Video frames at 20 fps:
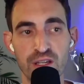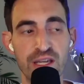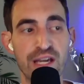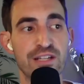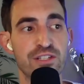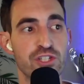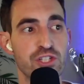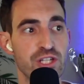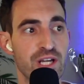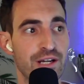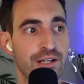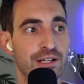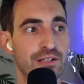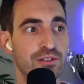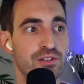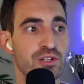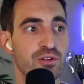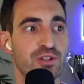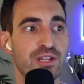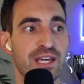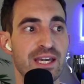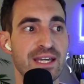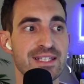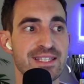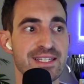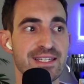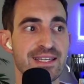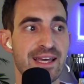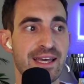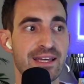Yes, shout out to
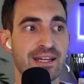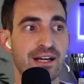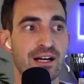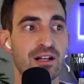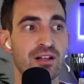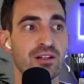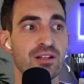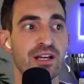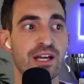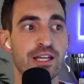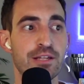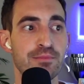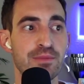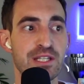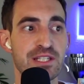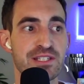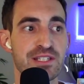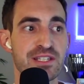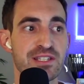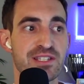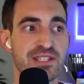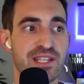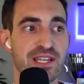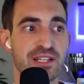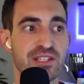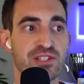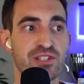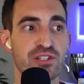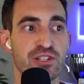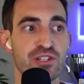KTAL
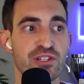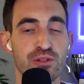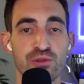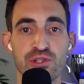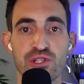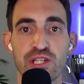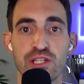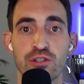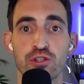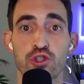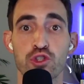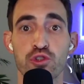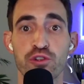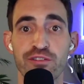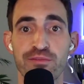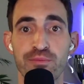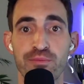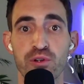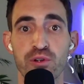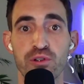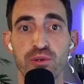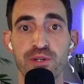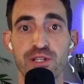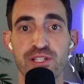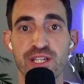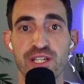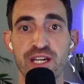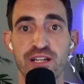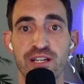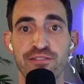NBC6 News in Shreveport,
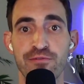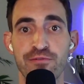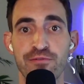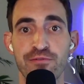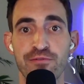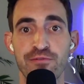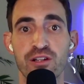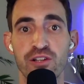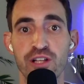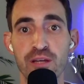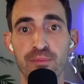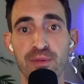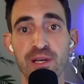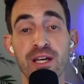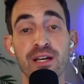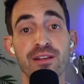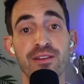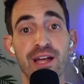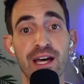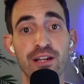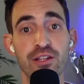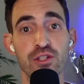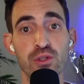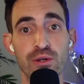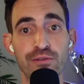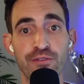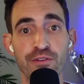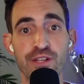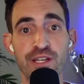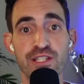Louisiana for the clip. That'll do
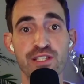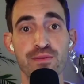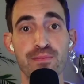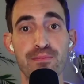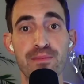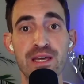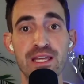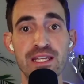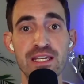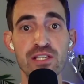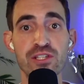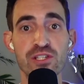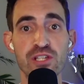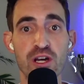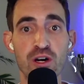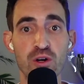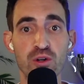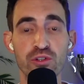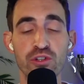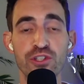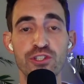it for this mini-sode.